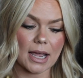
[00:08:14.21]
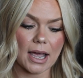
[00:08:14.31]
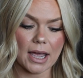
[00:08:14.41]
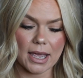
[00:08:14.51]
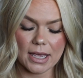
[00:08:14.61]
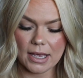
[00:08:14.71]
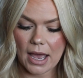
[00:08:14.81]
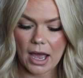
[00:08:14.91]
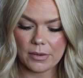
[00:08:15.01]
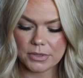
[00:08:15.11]
I
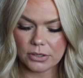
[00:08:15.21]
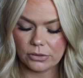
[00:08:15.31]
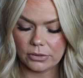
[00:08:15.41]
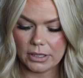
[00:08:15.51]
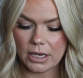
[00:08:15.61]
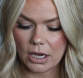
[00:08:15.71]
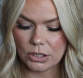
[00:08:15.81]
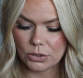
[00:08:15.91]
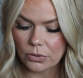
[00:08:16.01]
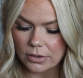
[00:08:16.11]
absolutely
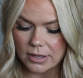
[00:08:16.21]
adore